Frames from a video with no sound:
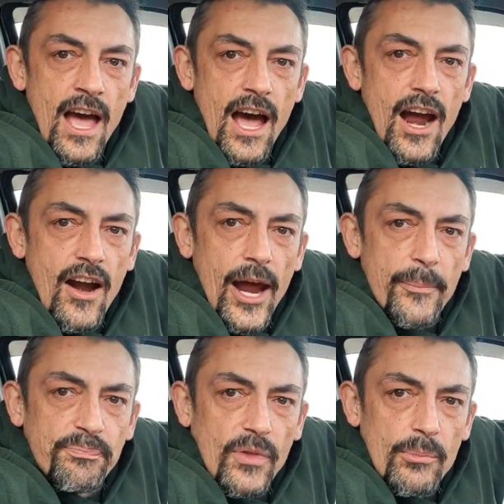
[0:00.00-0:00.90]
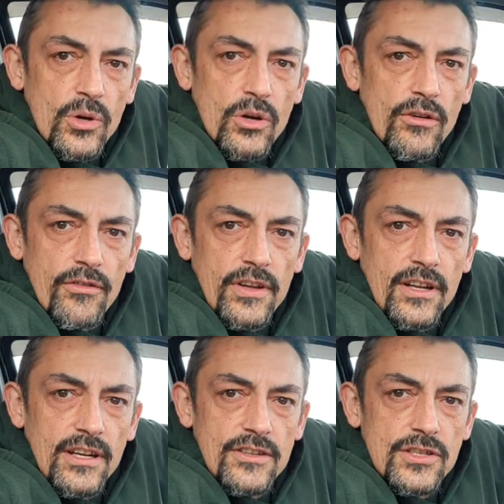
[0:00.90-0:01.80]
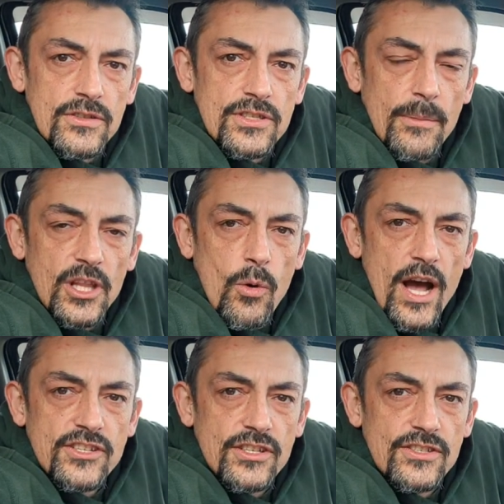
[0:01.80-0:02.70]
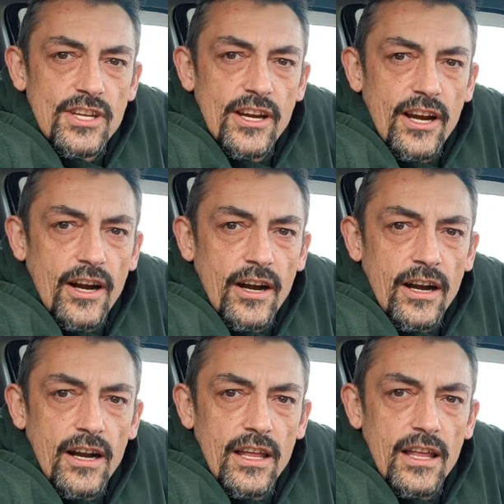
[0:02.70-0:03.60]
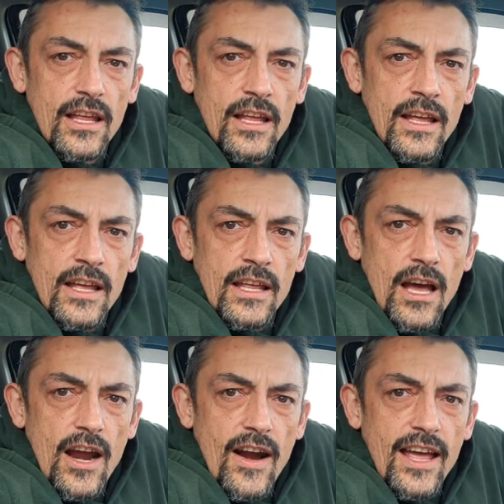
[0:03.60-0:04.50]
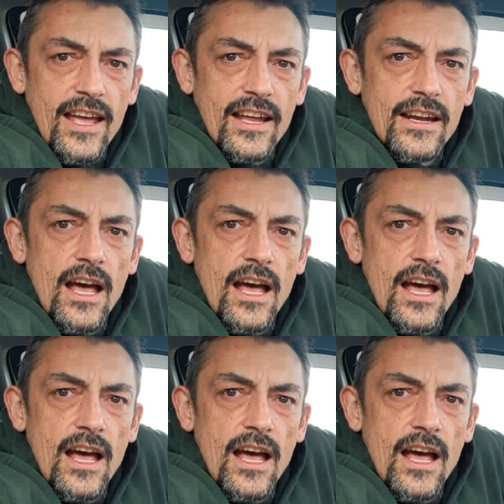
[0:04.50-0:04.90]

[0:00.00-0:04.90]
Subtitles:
All right, moving to some of the questions here. All right.